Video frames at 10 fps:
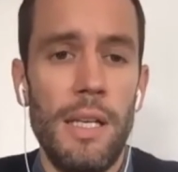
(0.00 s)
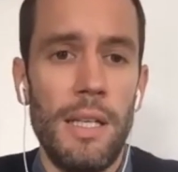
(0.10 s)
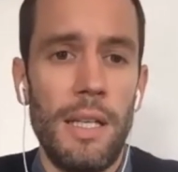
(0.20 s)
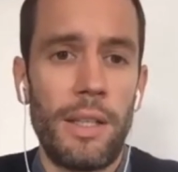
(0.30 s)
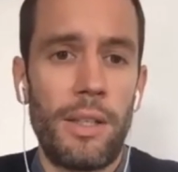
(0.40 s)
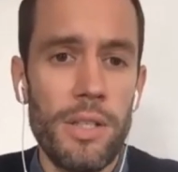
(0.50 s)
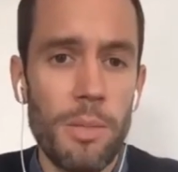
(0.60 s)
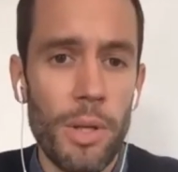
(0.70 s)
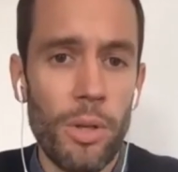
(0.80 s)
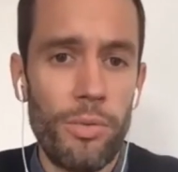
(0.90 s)
And the
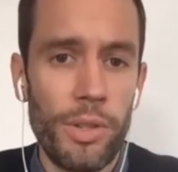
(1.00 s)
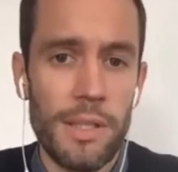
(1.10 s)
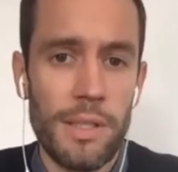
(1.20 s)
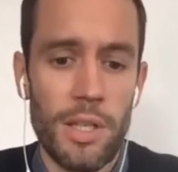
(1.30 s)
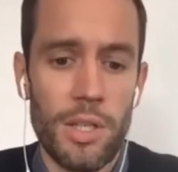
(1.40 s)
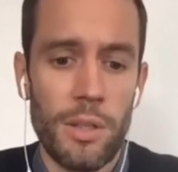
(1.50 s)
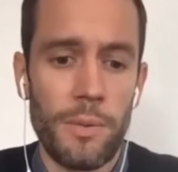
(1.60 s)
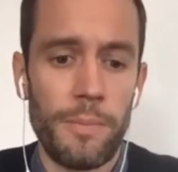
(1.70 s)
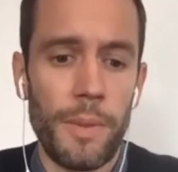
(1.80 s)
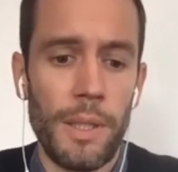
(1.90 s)
concept note for this
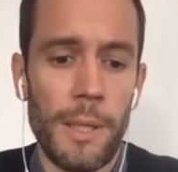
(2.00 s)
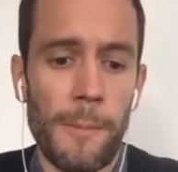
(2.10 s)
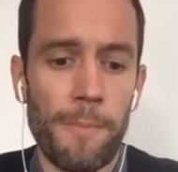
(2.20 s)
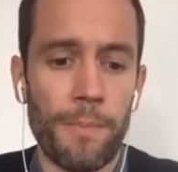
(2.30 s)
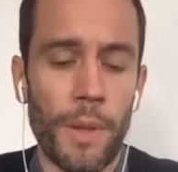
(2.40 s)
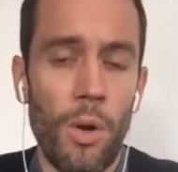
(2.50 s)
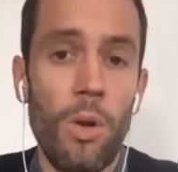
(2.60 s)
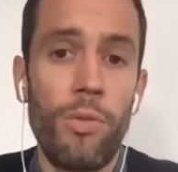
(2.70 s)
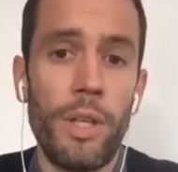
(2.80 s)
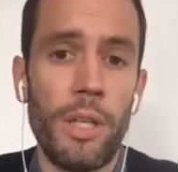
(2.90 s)
session
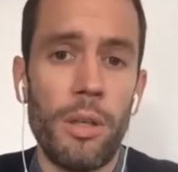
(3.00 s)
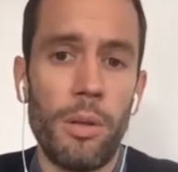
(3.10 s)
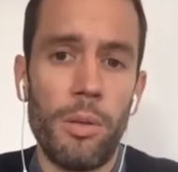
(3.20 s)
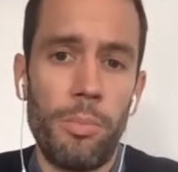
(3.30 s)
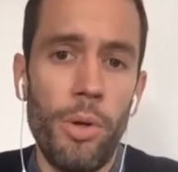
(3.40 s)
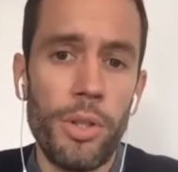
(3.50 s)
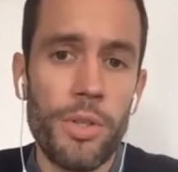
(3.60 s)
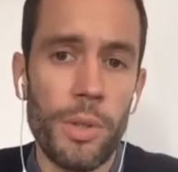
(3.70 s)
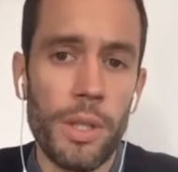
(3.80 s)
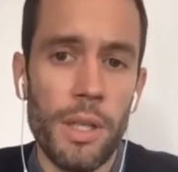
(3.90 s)
already pointed
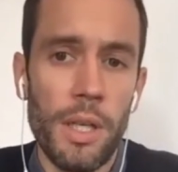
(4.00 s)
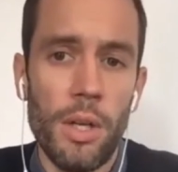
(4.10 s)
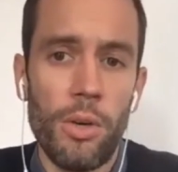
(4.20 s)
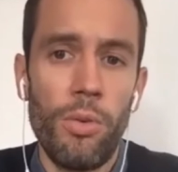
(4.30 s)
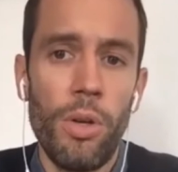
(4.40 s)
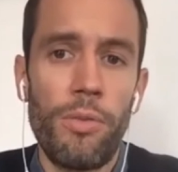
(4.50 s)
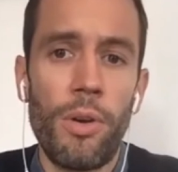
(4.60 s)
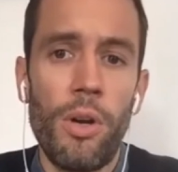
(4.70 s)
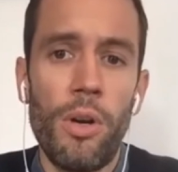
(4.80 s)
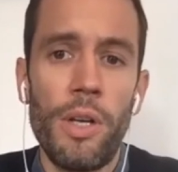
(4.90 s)
to it. Rule of
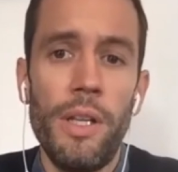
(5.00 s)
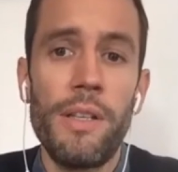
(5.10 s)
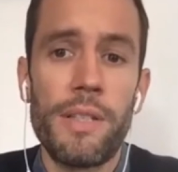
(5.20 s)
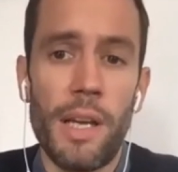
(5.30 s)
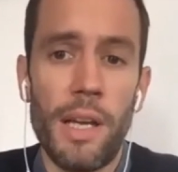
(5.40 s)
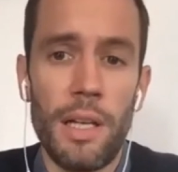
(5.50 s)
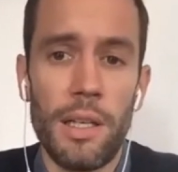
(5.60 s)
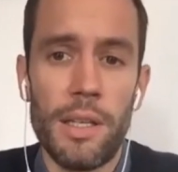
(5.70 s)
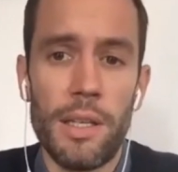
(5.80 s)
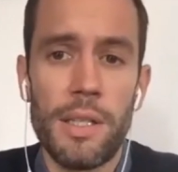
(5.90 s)
law in the Sahel
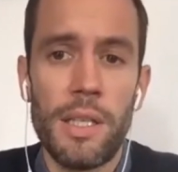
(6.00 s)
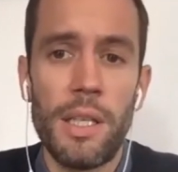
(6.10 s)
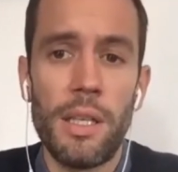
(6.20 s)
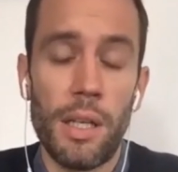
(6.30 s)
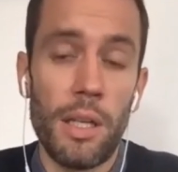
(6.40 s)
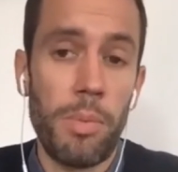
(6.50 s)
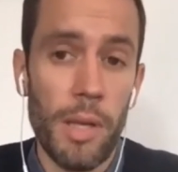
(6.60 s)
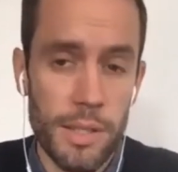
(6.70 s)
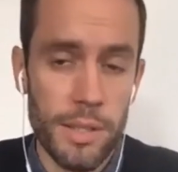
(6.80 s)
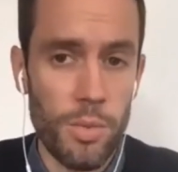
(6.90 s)
is key in other
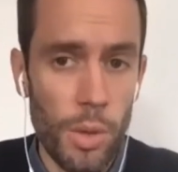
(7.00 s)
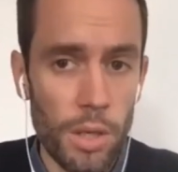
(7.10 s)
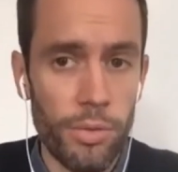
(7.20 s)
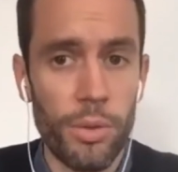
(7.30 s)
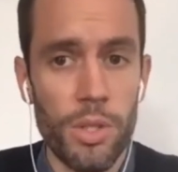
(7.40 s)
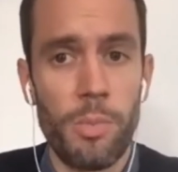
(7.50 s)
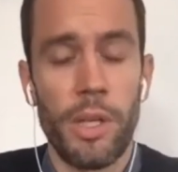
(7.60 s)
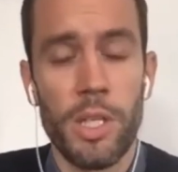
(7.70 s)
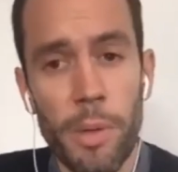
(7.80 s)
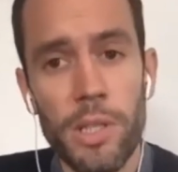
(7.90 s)
places as well, of course, but
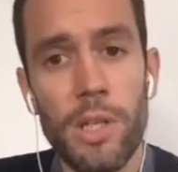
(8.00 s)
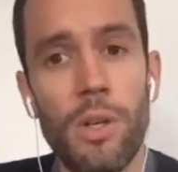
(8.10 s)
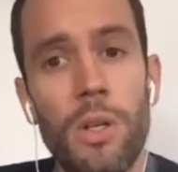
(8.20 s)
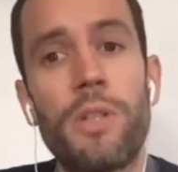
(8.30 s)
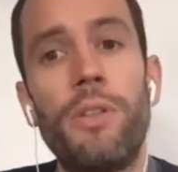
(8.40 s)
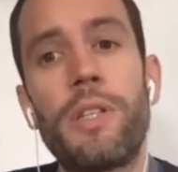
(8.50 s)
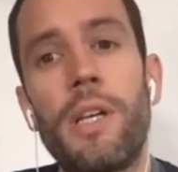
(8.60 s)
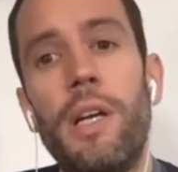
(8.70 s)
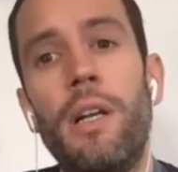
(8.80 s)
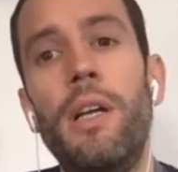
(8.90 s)
especially also in the
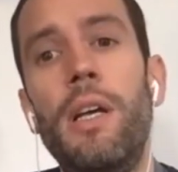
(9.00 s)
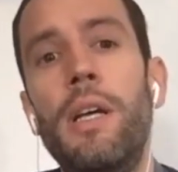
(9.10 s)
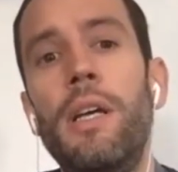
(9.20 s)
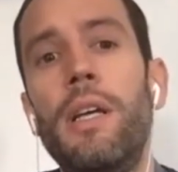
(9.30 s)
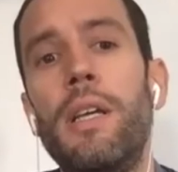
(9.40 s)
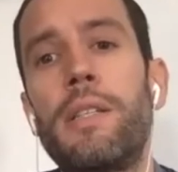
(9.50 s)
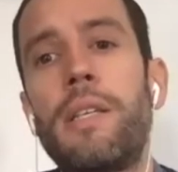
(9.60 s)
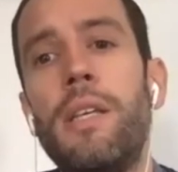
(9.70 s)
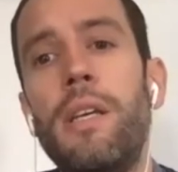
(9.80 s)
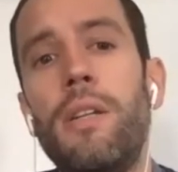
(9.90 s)
Sahel, is
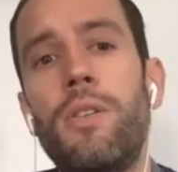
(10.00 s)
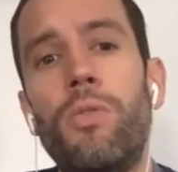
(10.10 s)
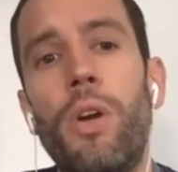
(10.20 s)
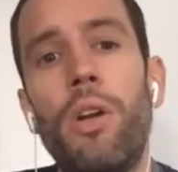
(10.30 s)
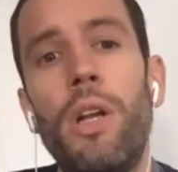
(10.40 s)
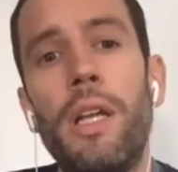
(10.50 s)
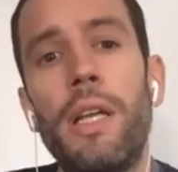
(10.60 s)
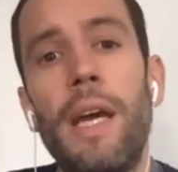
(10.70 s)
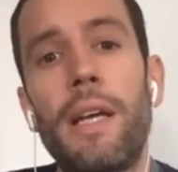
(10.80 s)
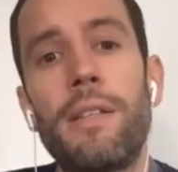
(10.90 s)
key to
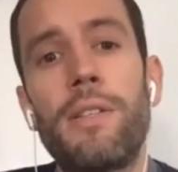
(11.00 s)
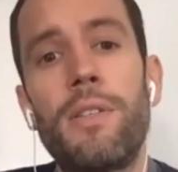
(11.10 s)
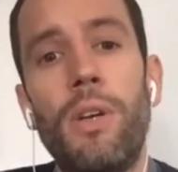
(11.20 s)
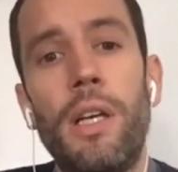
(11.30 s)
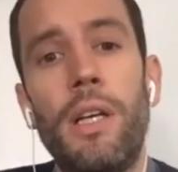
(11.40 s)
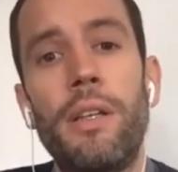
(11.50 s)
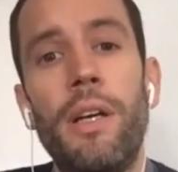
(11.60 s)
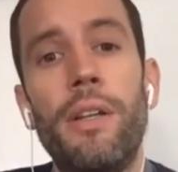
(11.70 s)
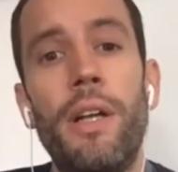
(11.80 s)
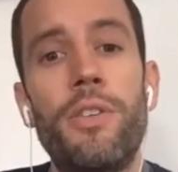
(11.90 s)
regulating access to land and
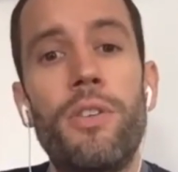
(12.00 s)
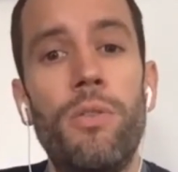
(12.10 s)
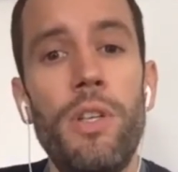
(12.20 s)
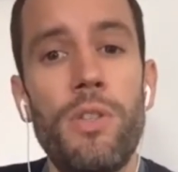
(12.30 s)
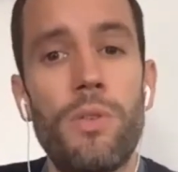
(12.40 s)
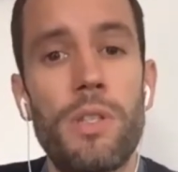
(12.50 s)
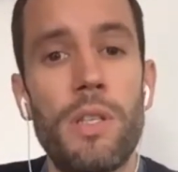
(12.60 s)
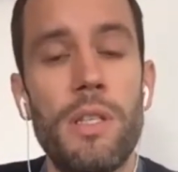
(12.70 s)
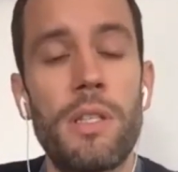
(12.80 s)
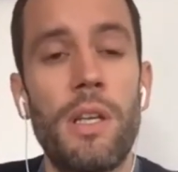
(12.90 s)
other natural
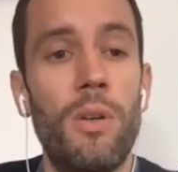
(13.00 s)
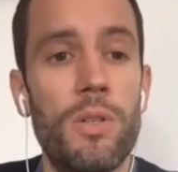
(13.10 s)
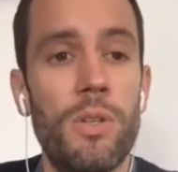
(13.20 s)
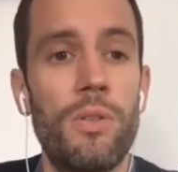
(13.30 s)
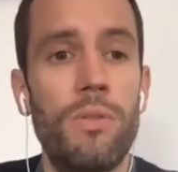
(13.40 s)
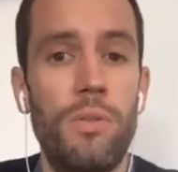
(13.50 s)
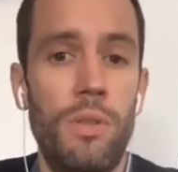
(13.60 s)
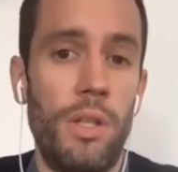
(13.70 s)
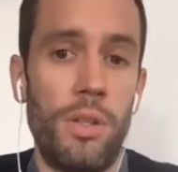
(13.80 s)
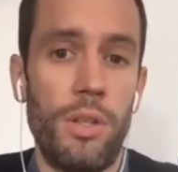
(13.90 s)
resources, and also
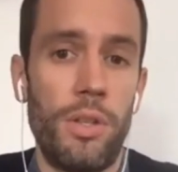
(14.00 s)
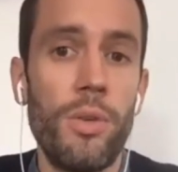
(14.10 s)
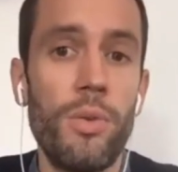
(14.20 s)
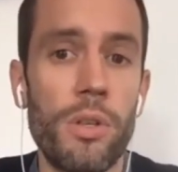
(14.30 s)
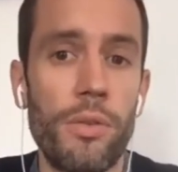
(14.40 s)
the use of